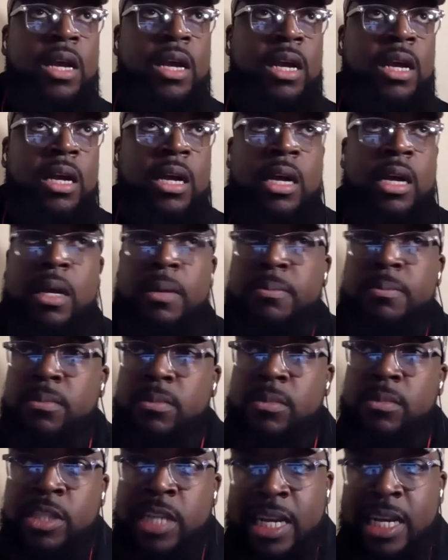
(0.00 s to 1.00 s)
uh, uh,
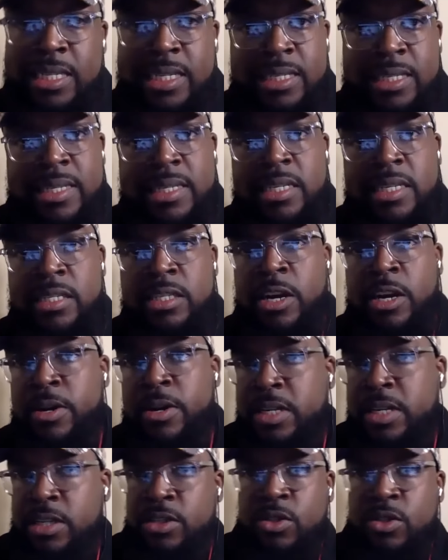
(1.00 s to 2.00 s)
judges and
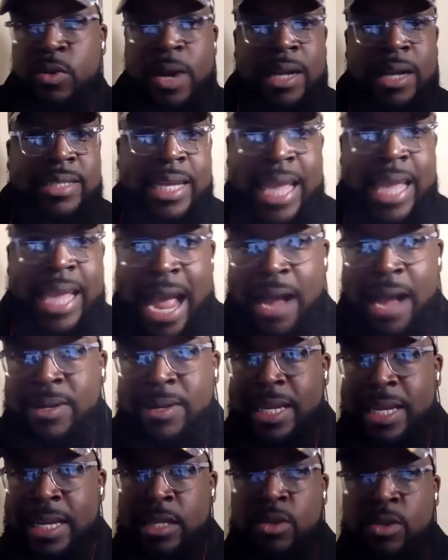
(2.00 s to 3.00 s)
attorneys throughout the
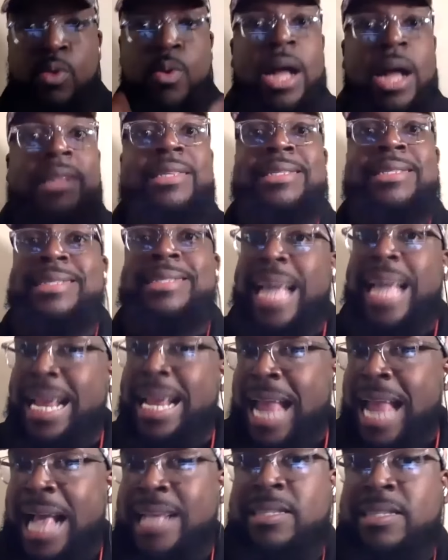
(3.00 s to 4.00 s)
county and throughout the
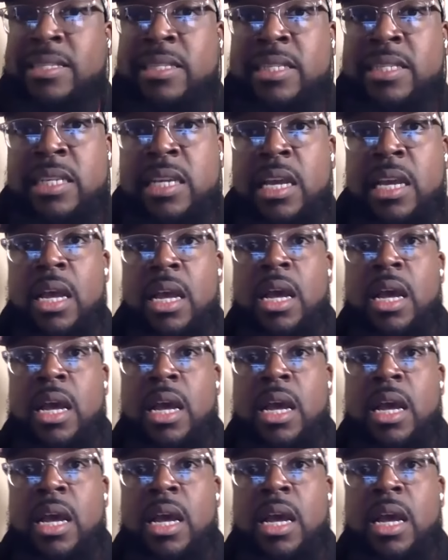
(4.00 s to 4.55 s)
state, actually,